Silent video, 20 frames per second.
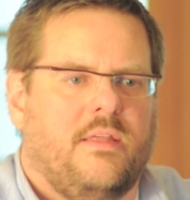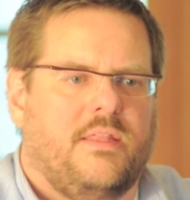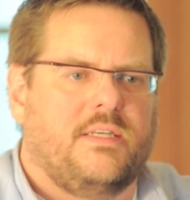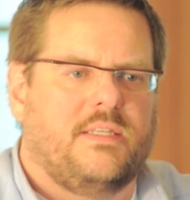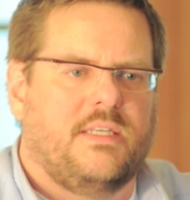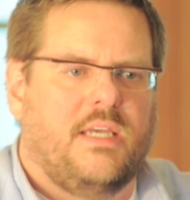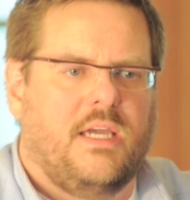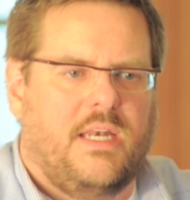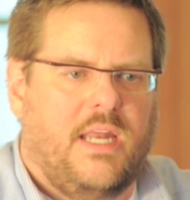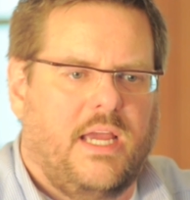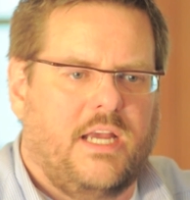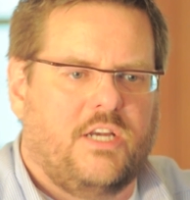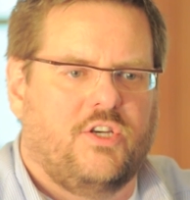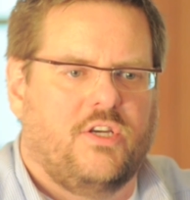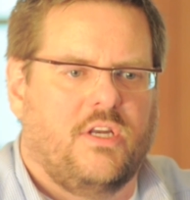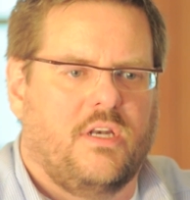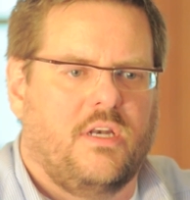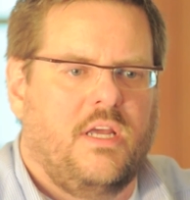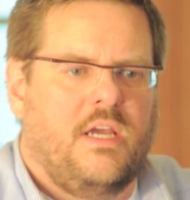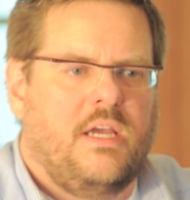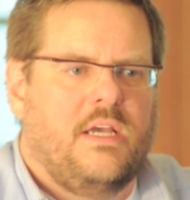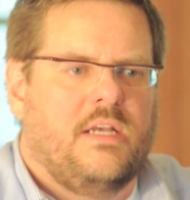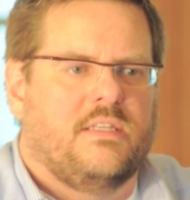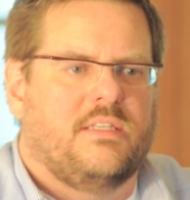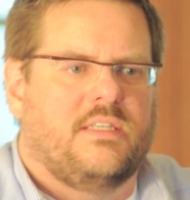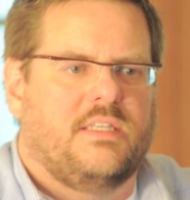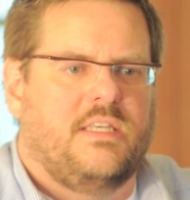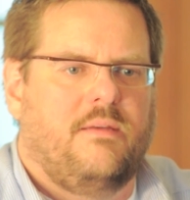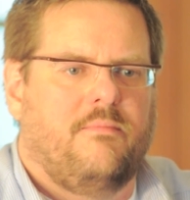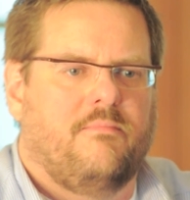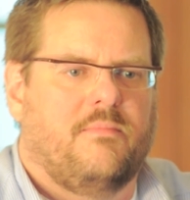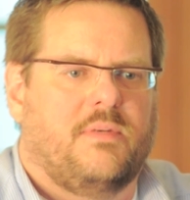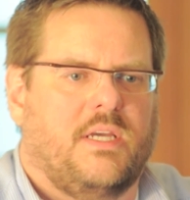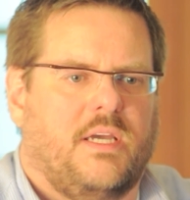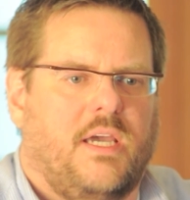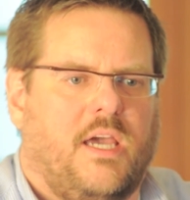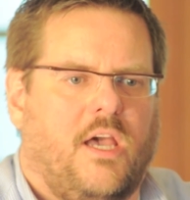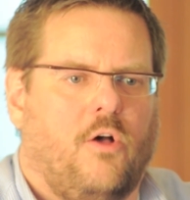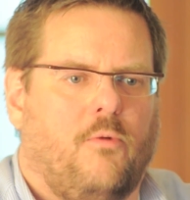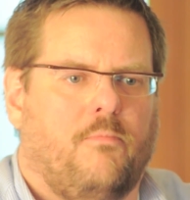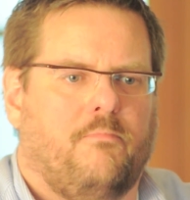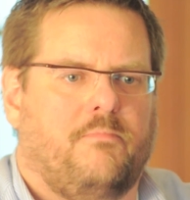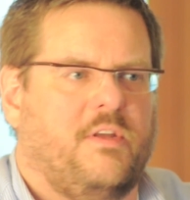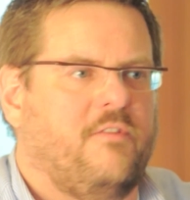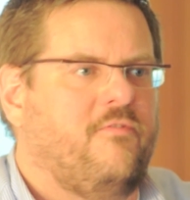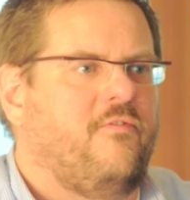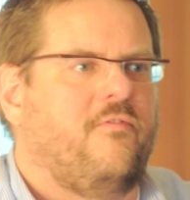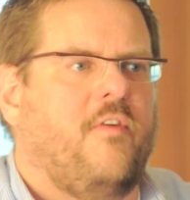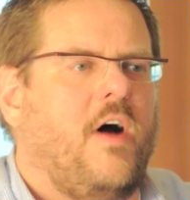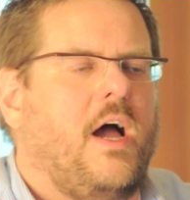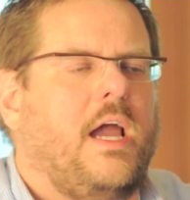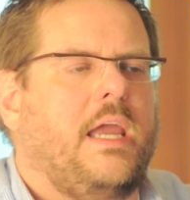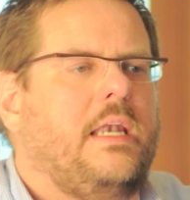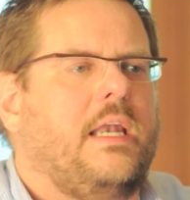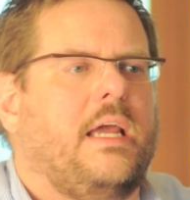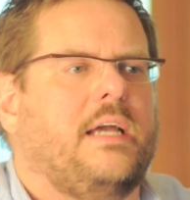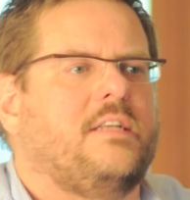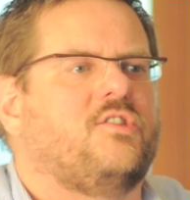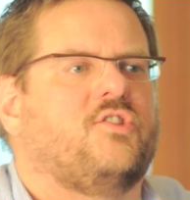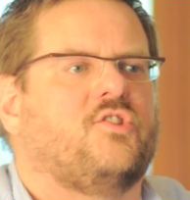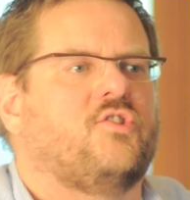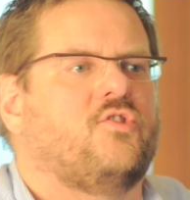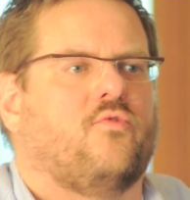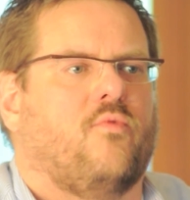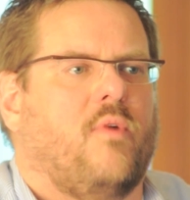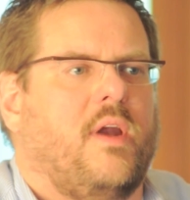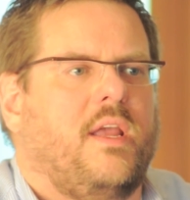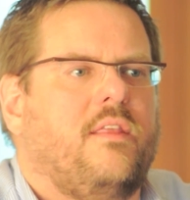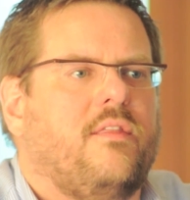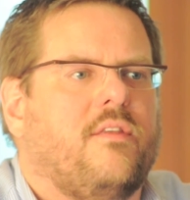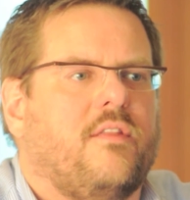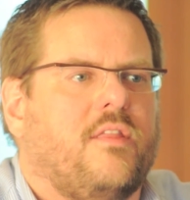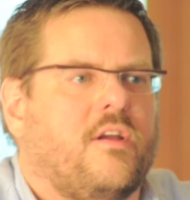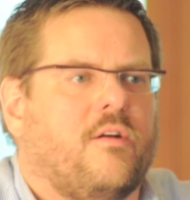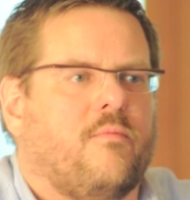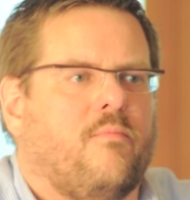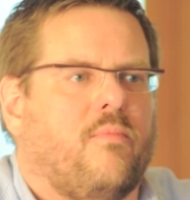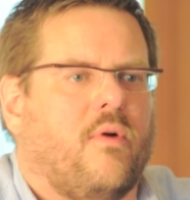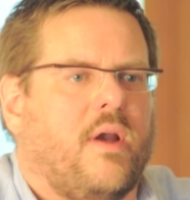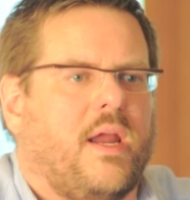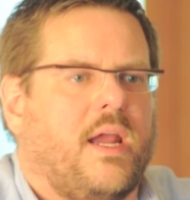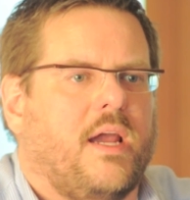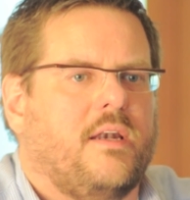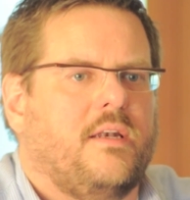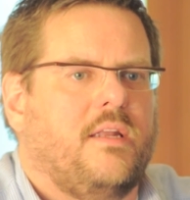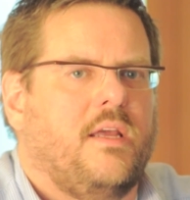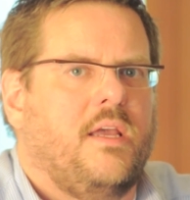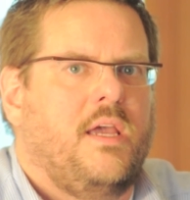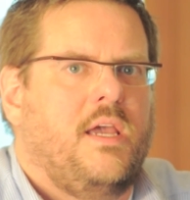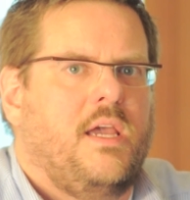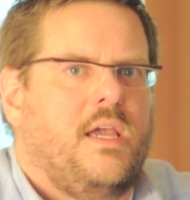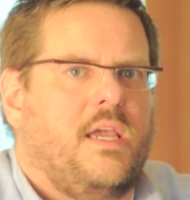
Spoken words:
this connection seemed to help define and strengthen their brand